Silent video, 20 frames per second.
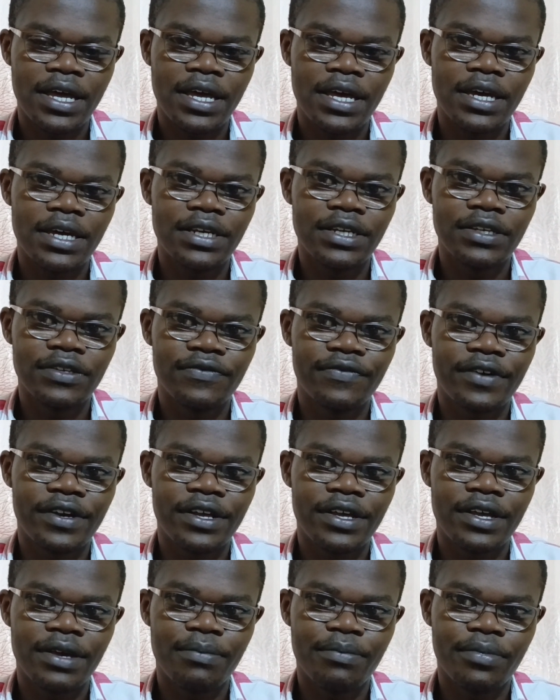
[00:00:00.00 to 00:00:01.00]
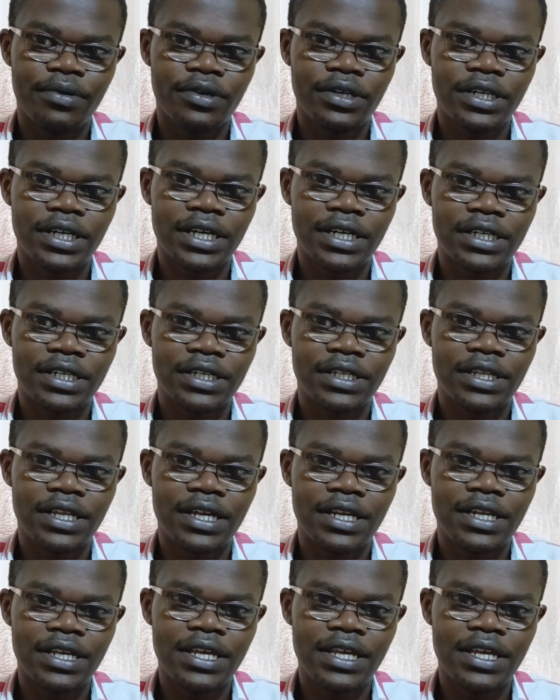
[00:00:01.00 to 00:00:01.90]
it is very important that